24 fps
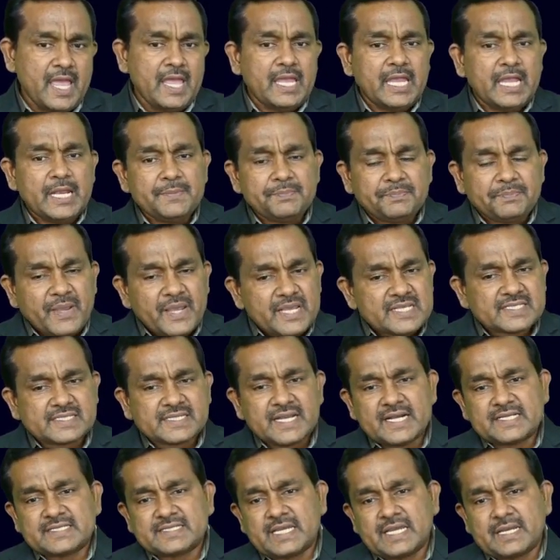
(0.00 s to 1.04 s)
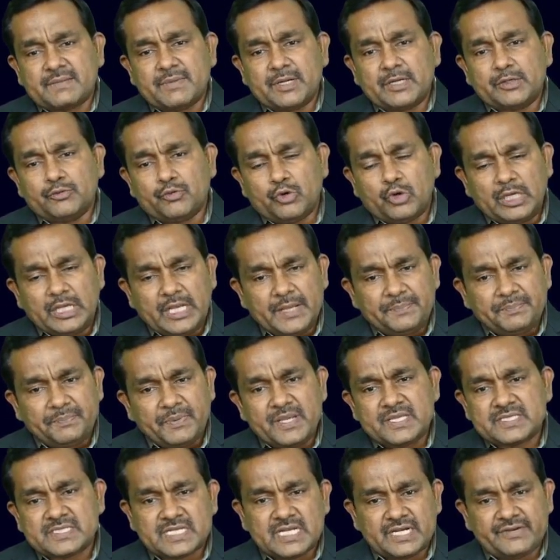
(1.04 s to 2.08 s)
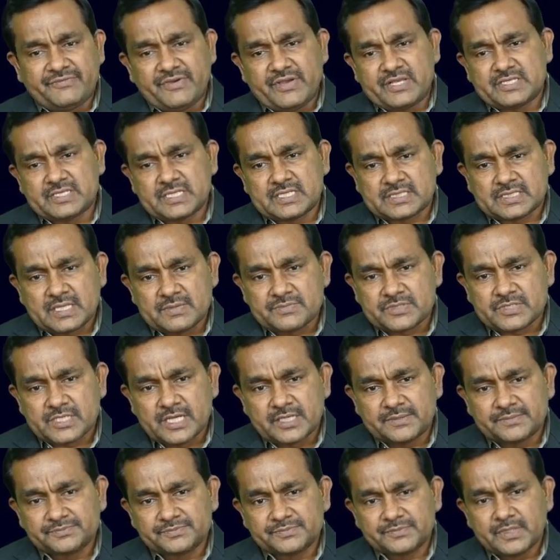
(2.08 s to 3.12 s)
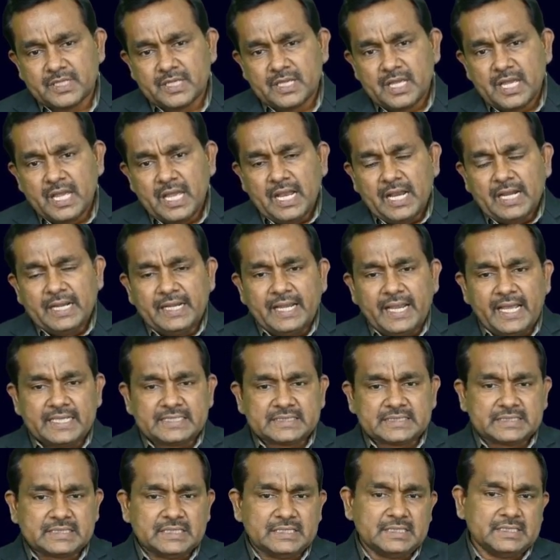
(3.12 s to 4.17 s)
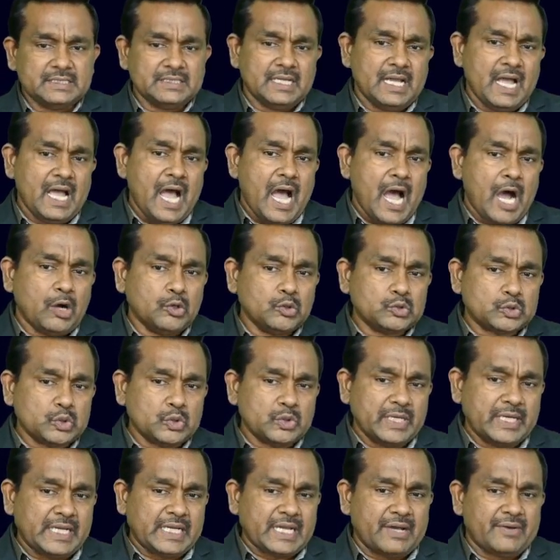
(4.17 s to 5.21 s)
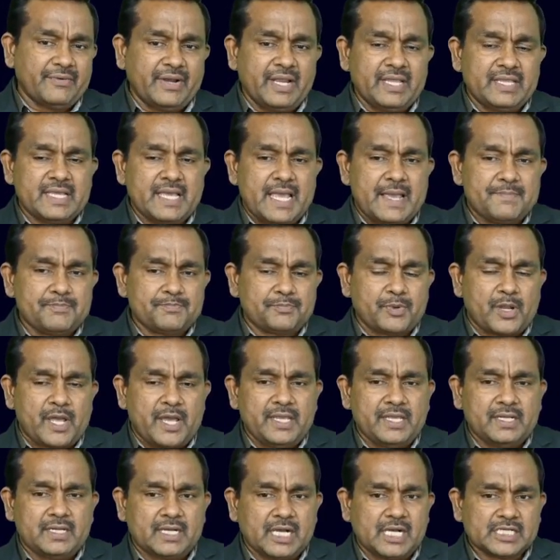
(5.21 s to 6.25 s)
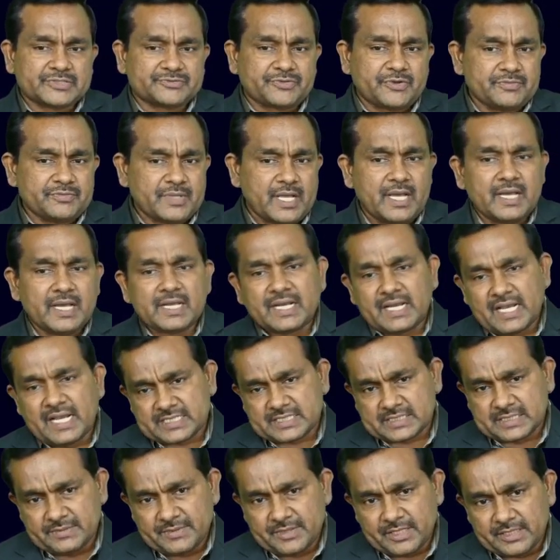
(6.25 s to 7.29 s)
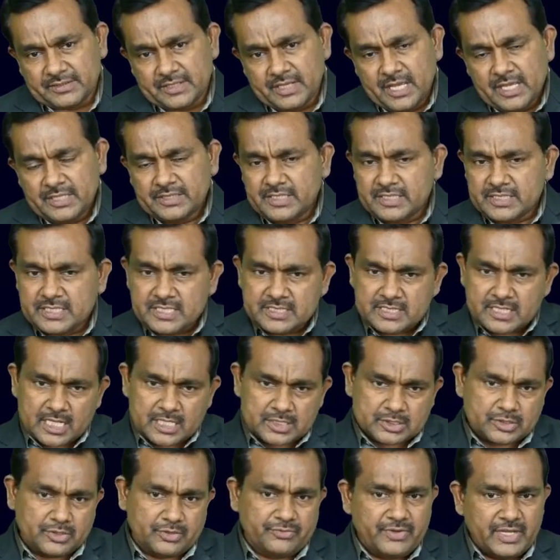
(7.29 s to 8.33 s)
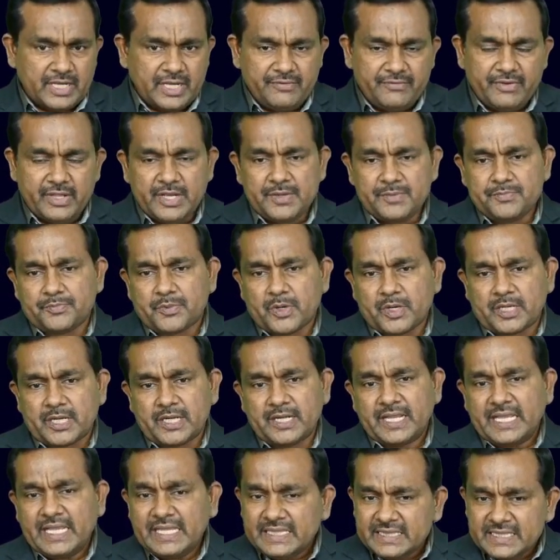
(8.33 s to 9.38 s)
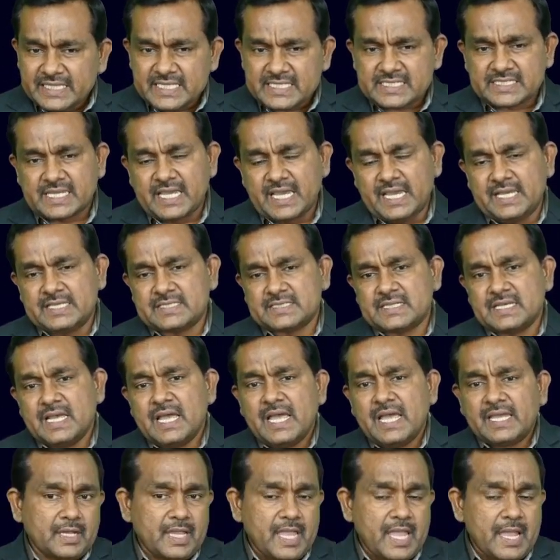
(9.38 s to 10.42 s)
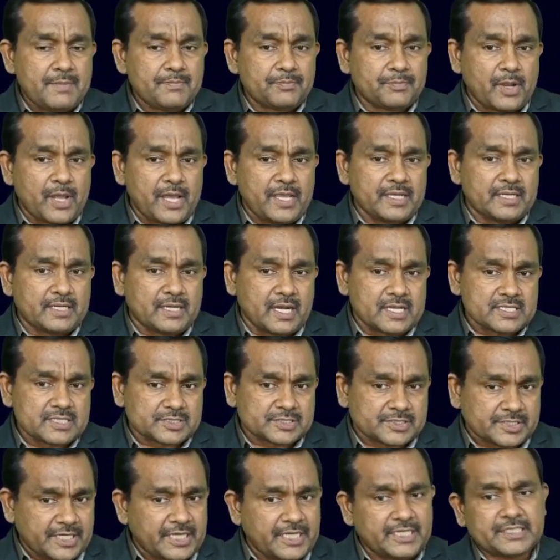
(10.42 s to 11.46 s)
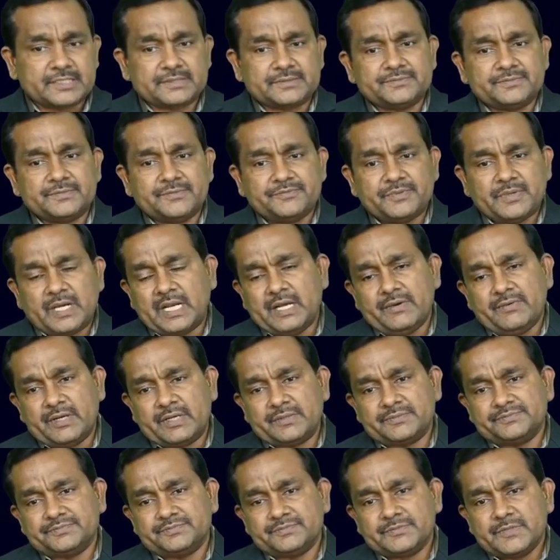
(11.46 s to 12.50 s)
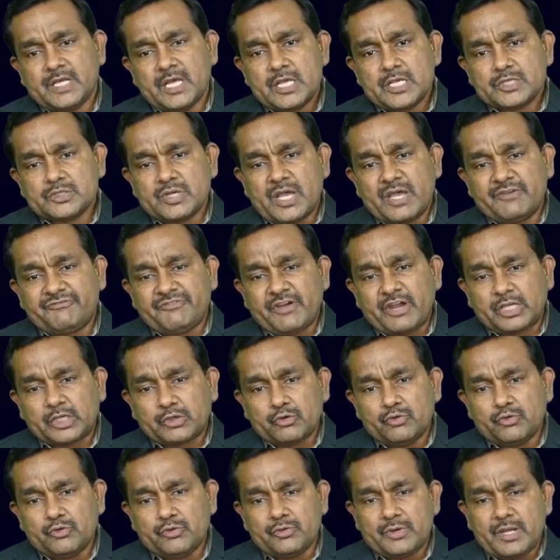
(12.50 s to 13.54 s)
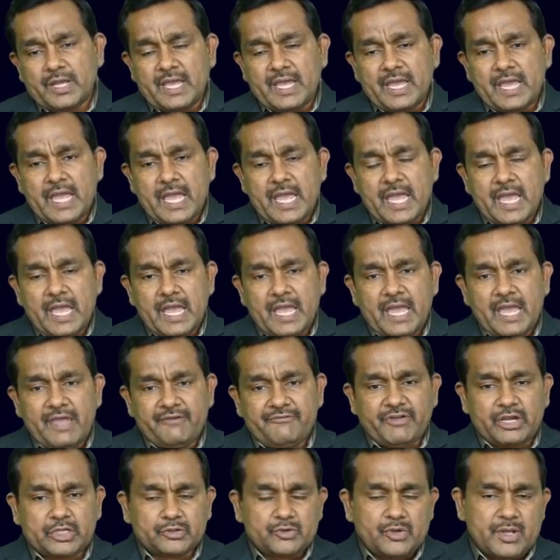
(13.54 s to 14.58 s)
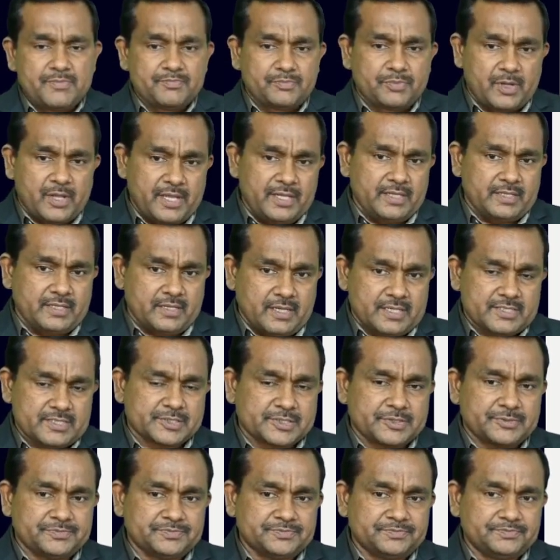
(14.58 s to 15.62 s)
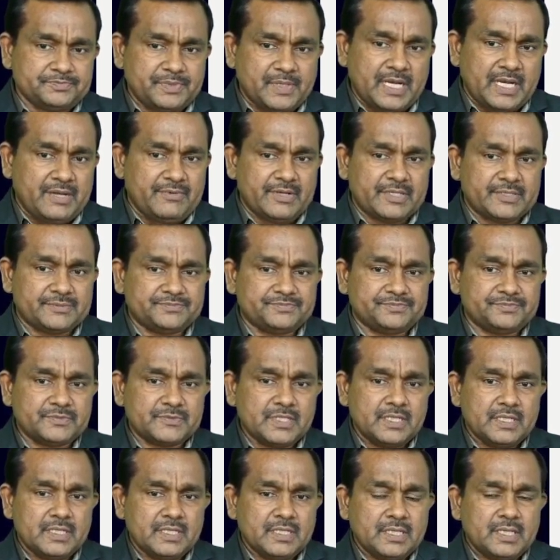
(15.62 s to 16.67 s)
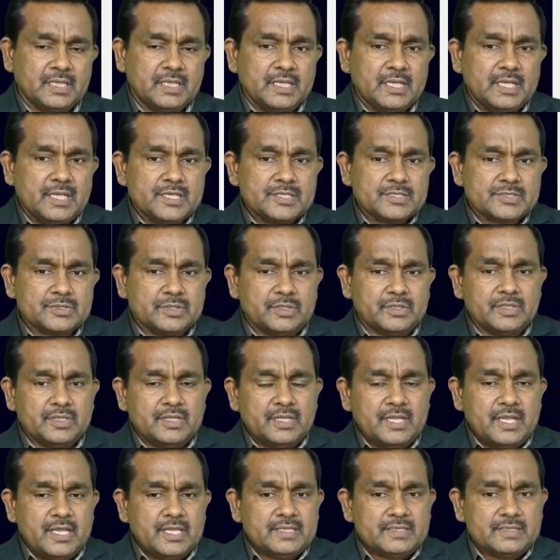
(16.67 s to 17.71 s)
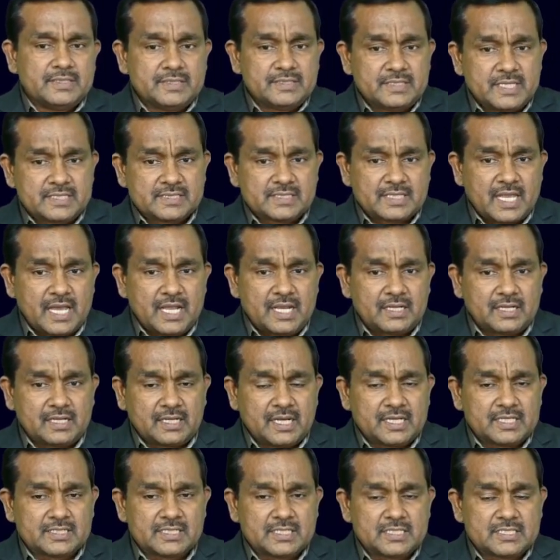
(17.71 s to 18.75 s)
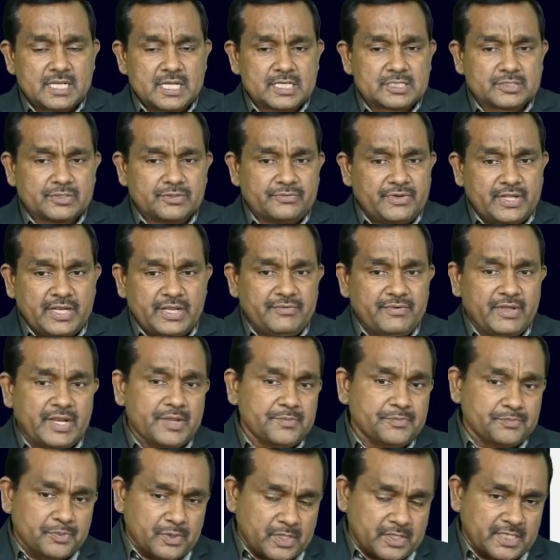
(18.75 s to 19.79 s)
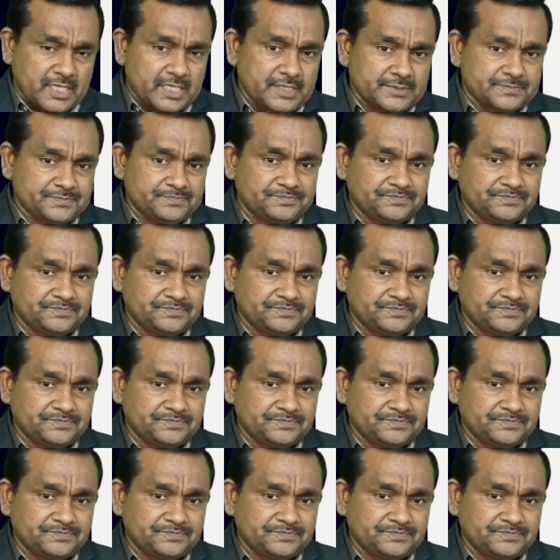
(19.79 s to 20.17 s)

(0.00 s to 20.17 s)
In piece rate segment, only piece rate based system, sir. Next, how to recover the employee cost from the customer. This is also very important. In this case, employee cost rate per hour. So effective employee cost per hour. So this calculation is also very important.